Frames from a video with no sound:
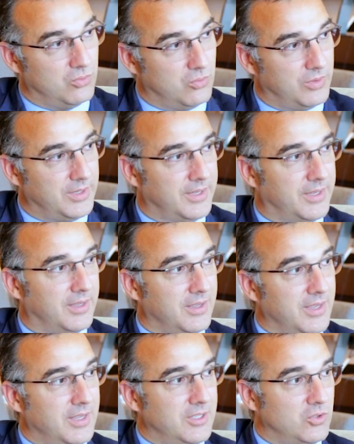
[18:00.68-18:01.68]

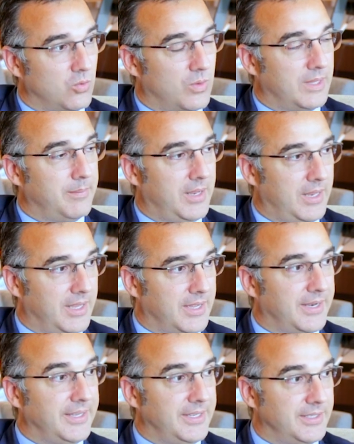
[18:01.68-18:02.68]
to what
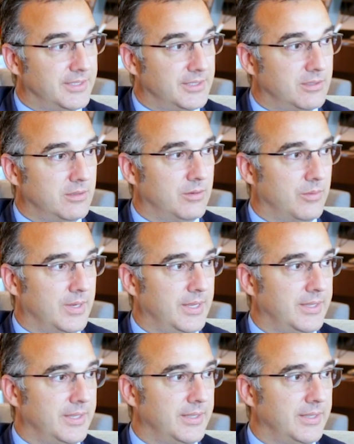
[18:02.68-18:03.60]
Meliá needs, right?